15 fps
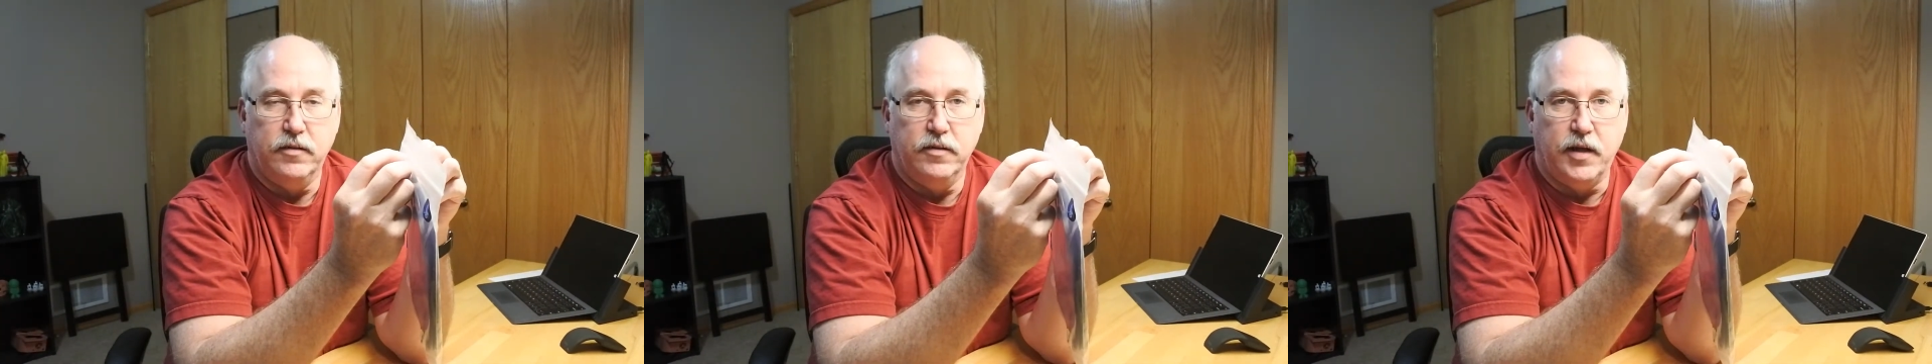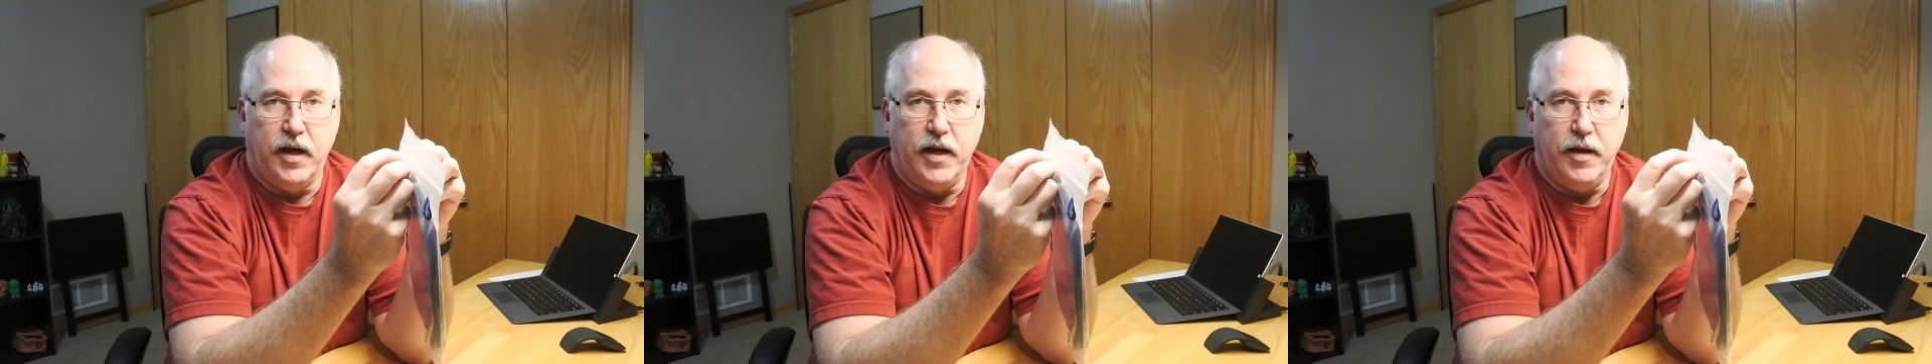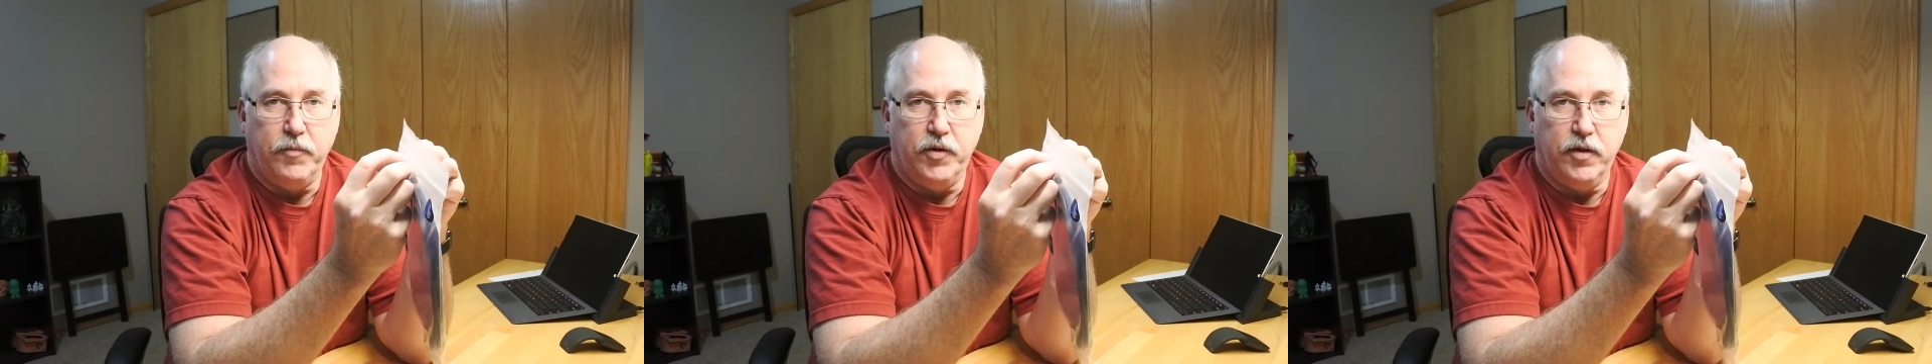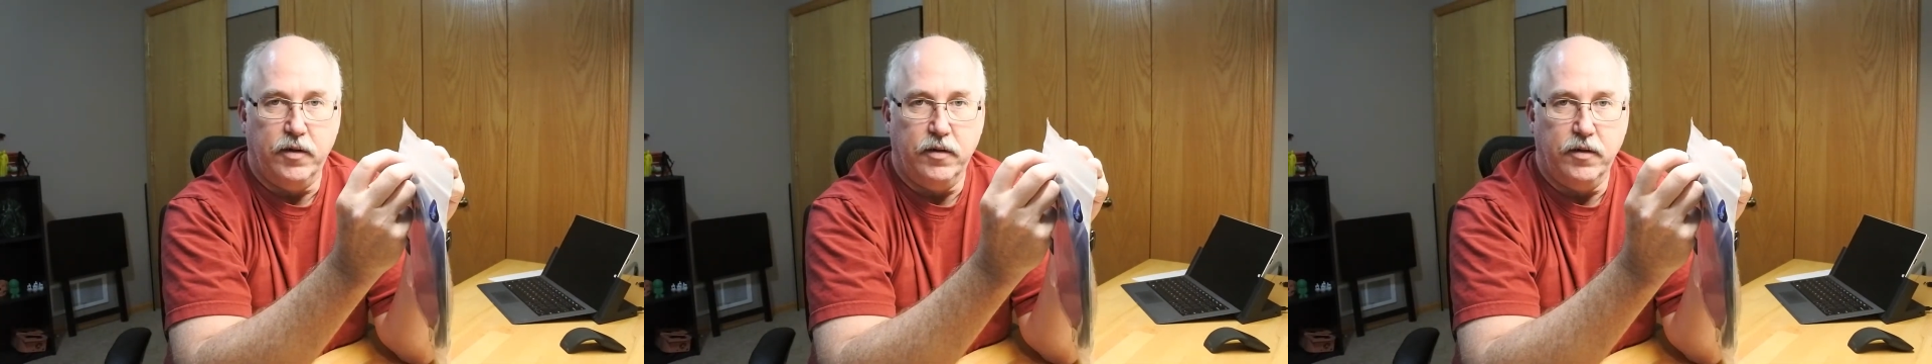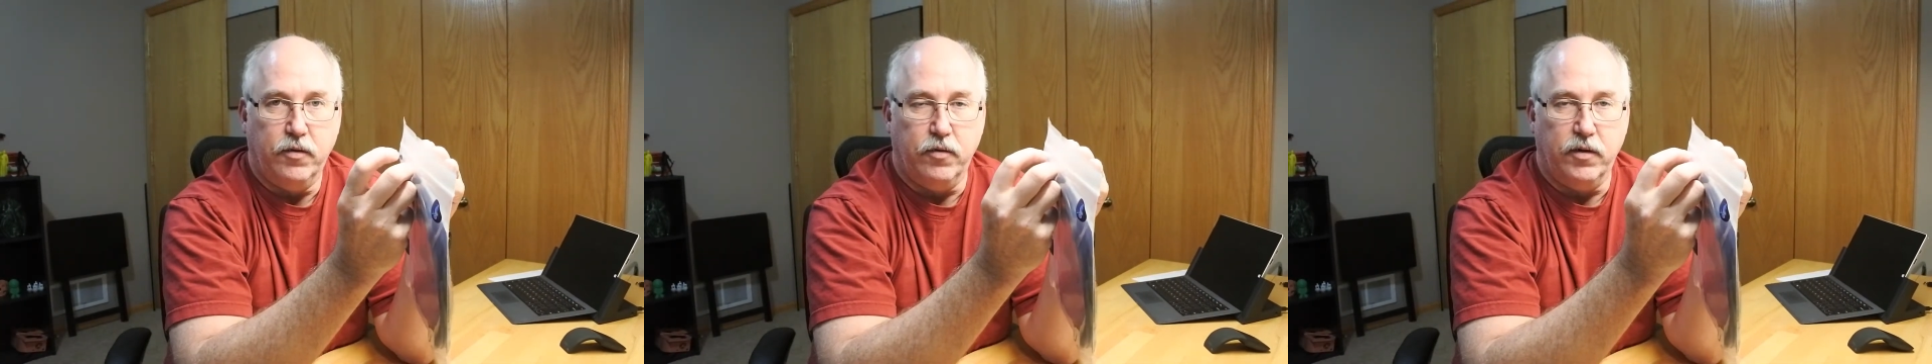
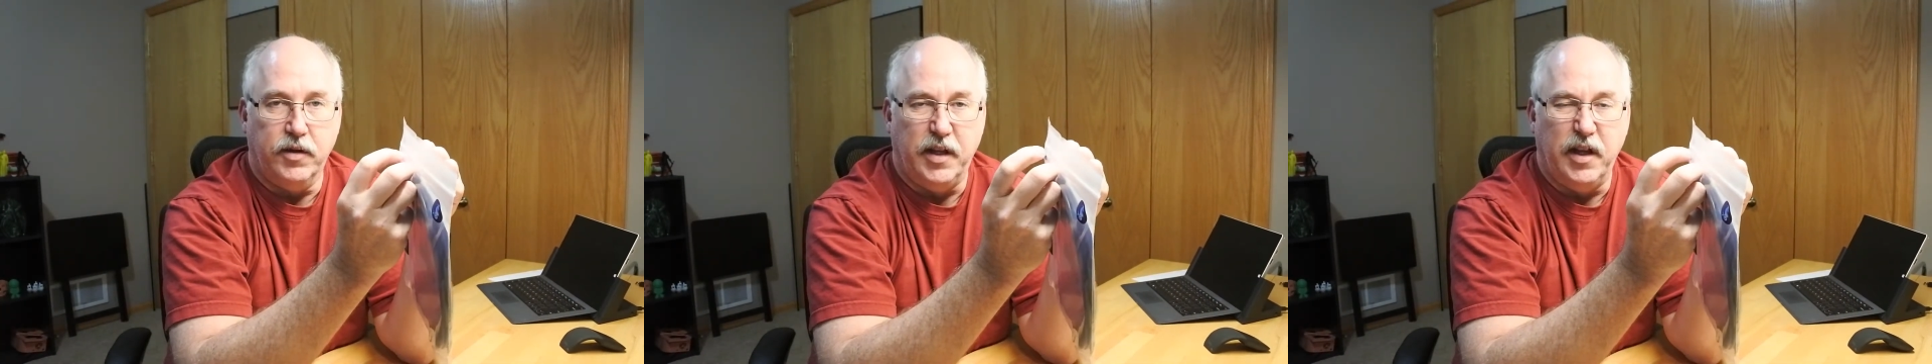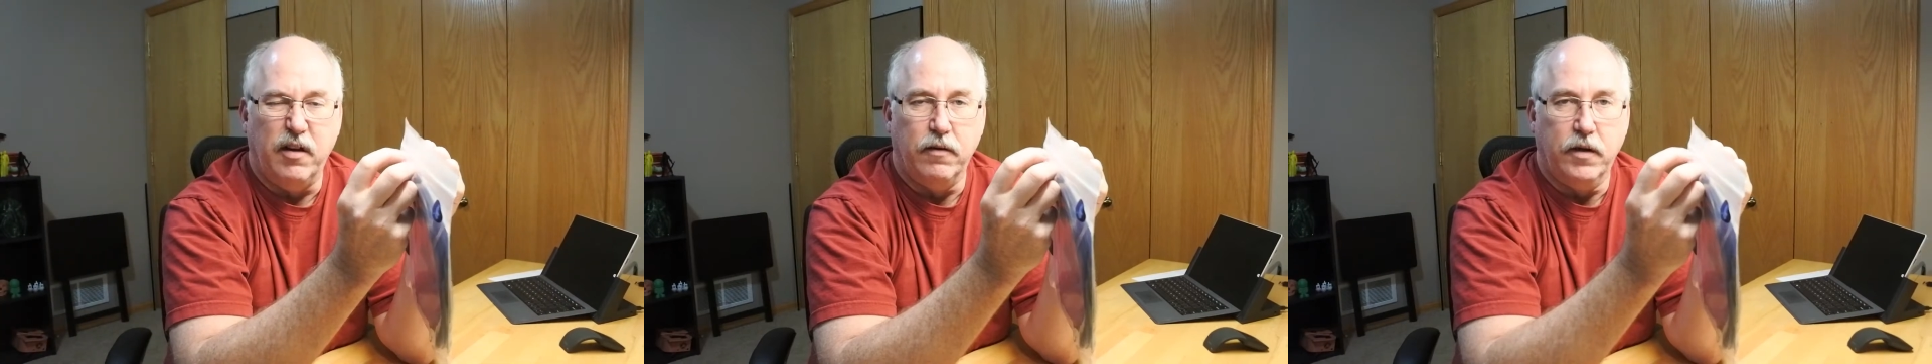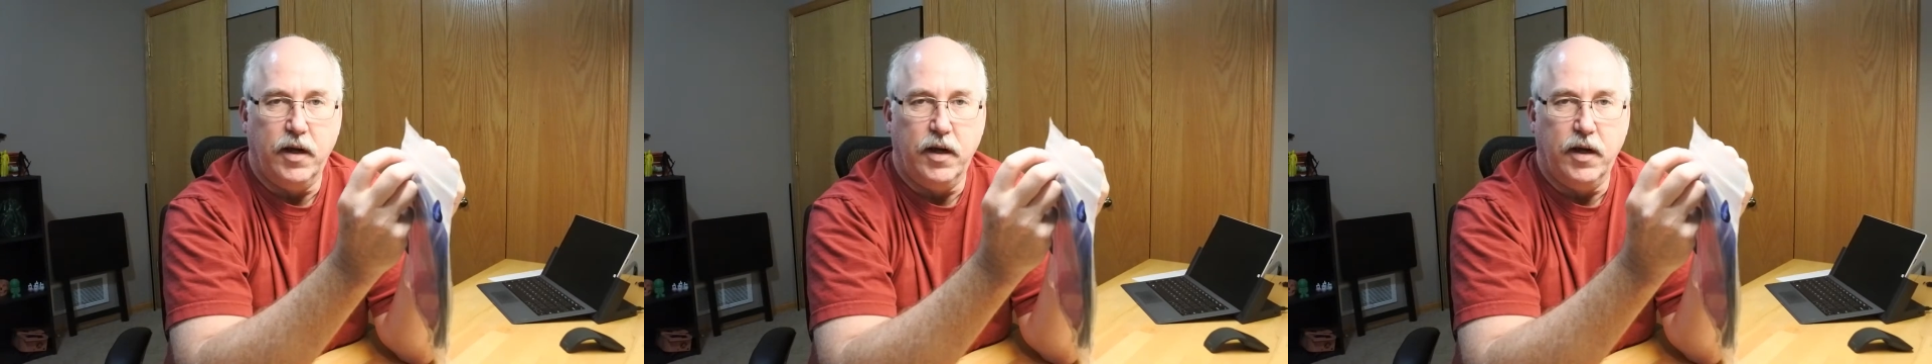diameter, the inner